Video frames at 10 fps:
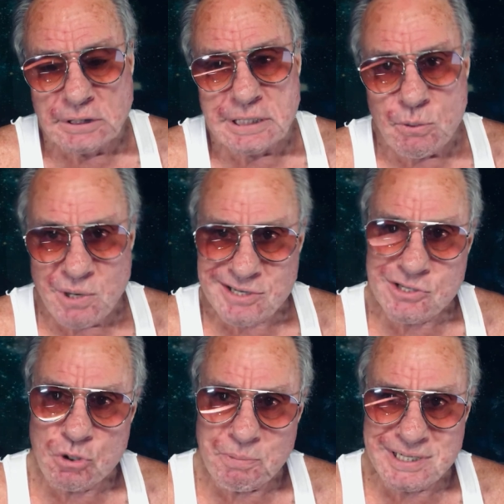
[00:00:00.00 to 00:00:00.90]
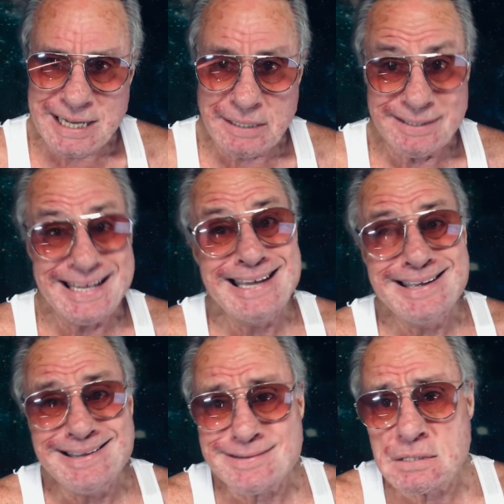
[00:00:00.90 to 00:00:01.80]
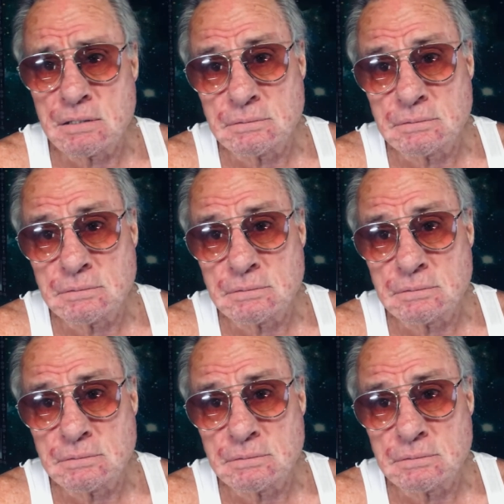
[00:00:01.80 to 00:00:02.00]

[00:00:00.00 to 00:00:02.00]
He was super talented. He is.